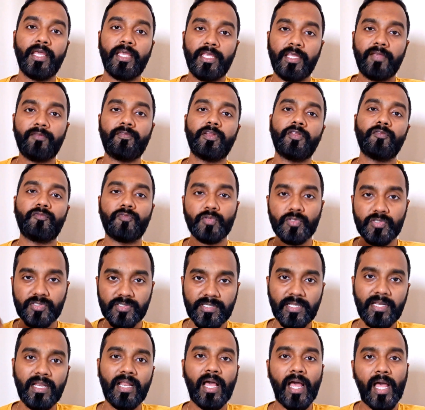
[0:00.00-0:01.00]
Even if you
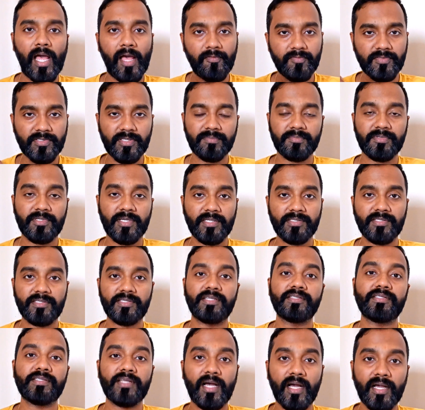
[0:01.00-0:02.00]
still have some
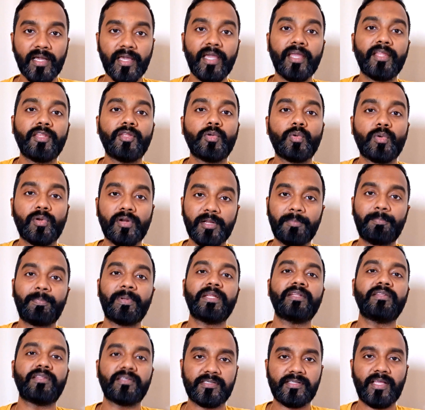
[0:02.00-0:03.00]
concerns, again, you
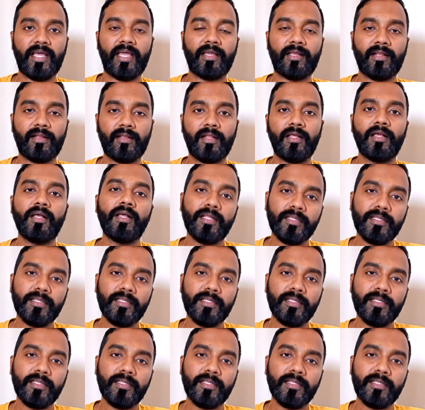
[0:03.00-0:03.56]
repeat the cycle.